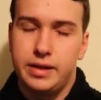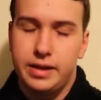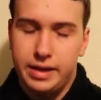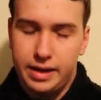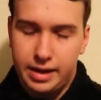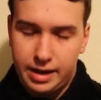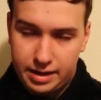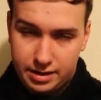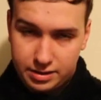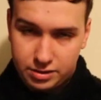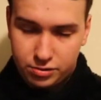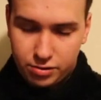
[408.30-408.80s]

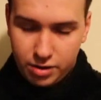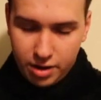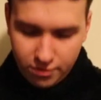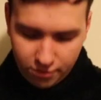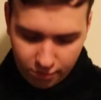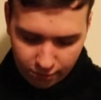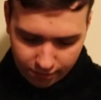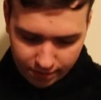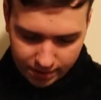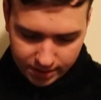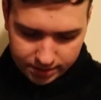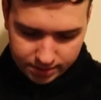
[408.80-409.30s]
And its grave
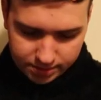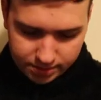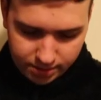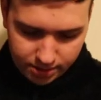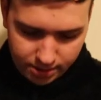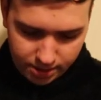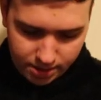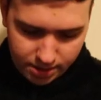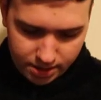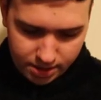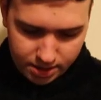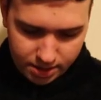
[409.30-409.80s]
effect,
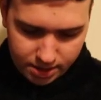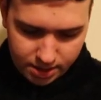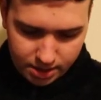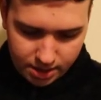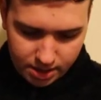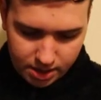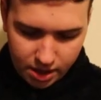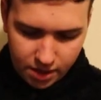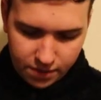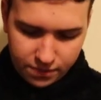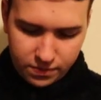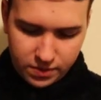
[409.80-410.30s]

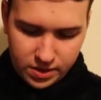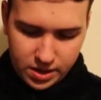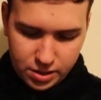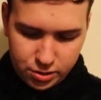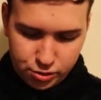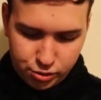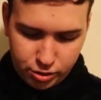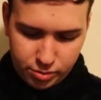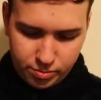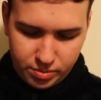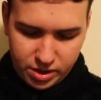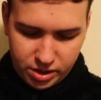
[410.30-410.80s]
if a
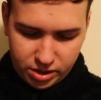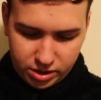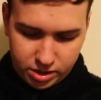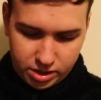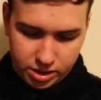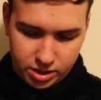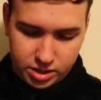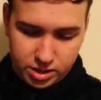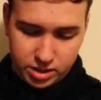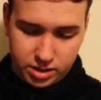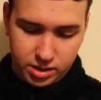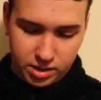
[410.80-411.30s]
Dream Mirror
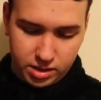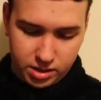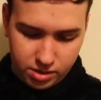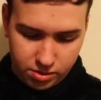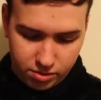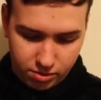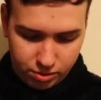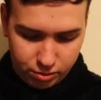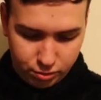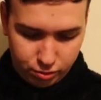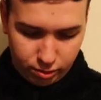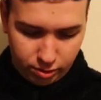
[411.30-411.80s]
card
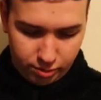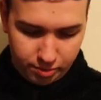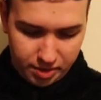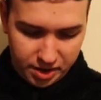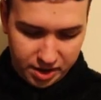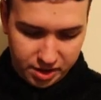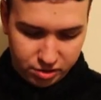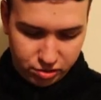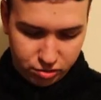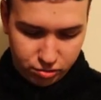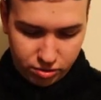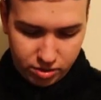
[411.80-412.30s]
you control will
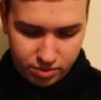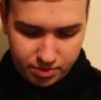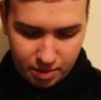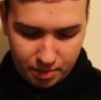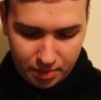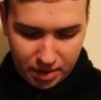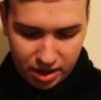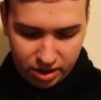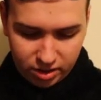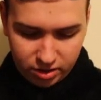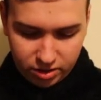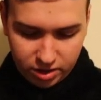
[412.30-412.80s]
be destroyed by
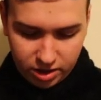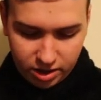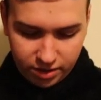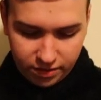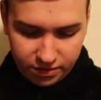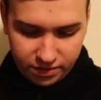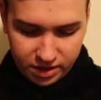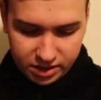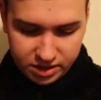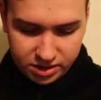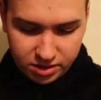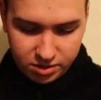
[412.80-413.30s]
battle or card
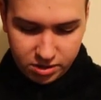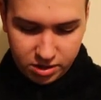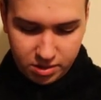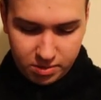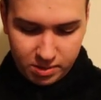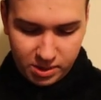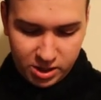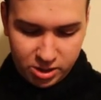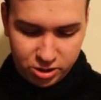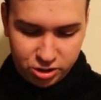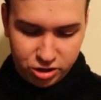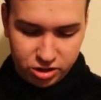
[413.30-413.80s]
effect, you
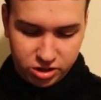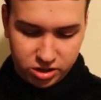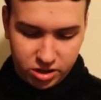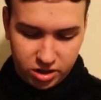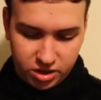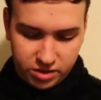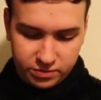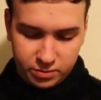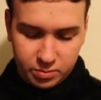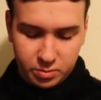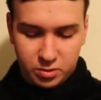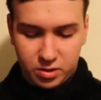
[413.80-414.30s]
can banish this
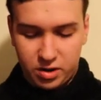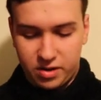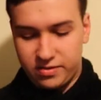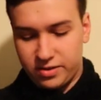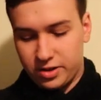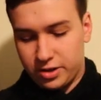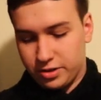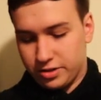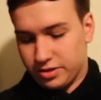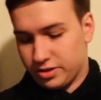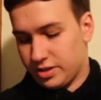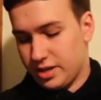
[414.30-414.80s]
card from the
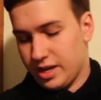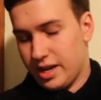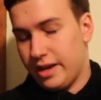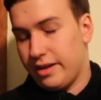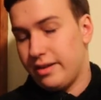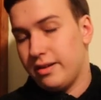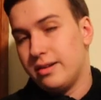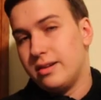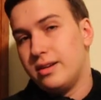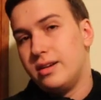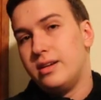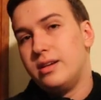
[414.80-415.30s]
graveyard
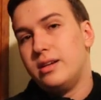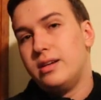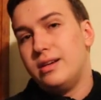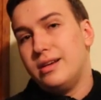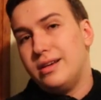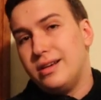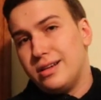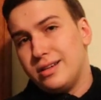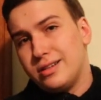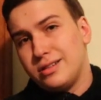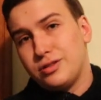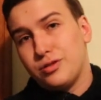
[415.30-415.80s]
instead.
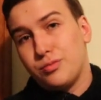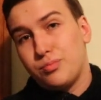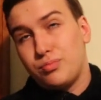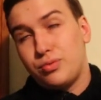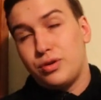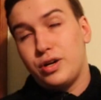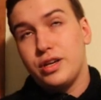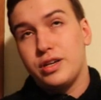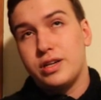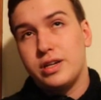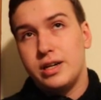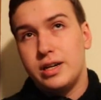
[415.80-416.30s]
So
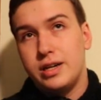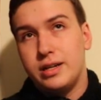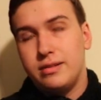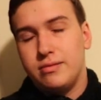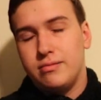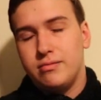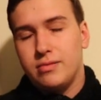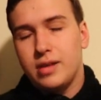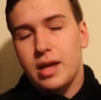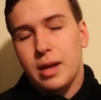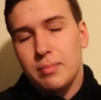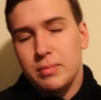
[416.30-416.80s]
pretty good,
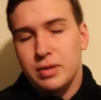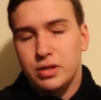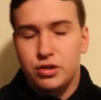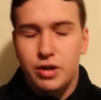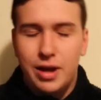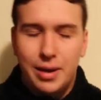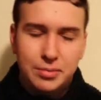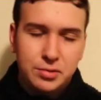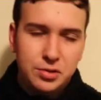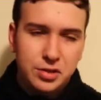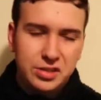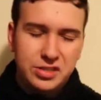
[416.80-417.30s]
can be
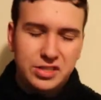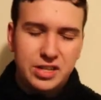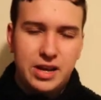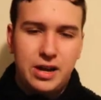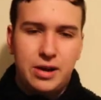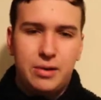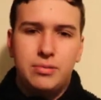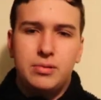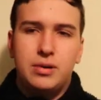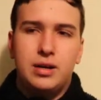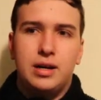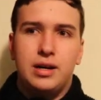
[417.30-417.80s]
trap tricked
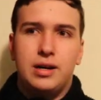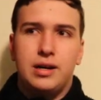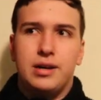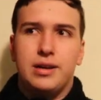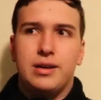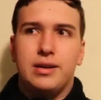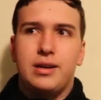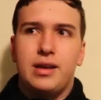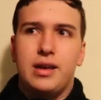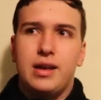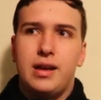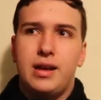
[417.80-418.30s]
out,
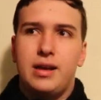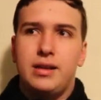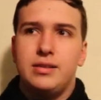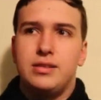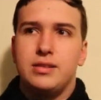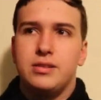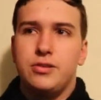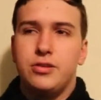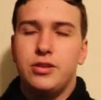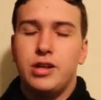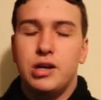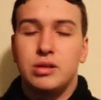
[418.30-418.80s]

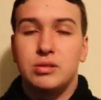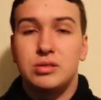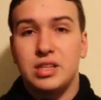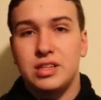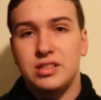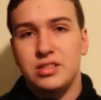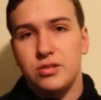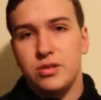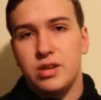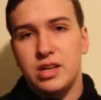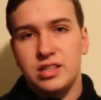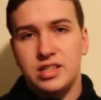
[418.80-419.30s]
and you know,
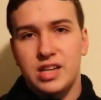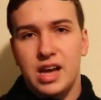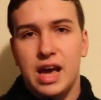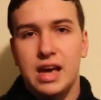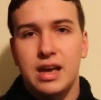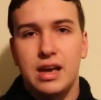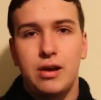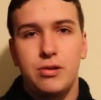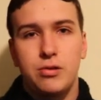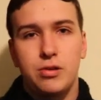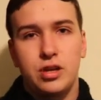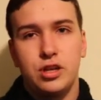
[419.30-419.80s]
since you can
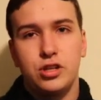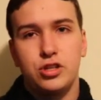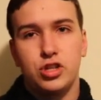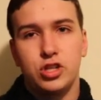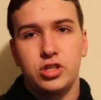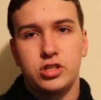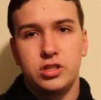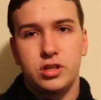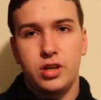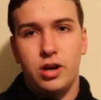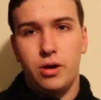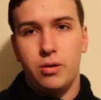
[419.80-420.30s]
tag out, you can
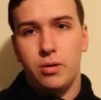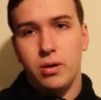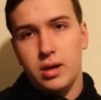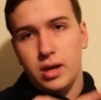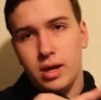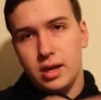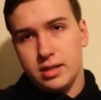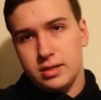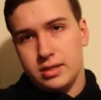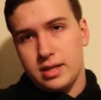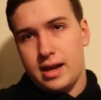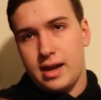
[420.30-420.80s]
just go
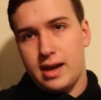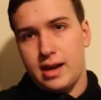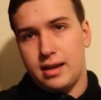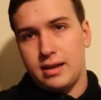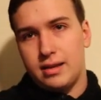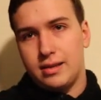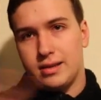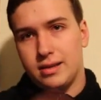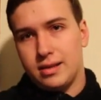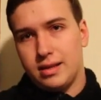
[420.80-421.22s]
tag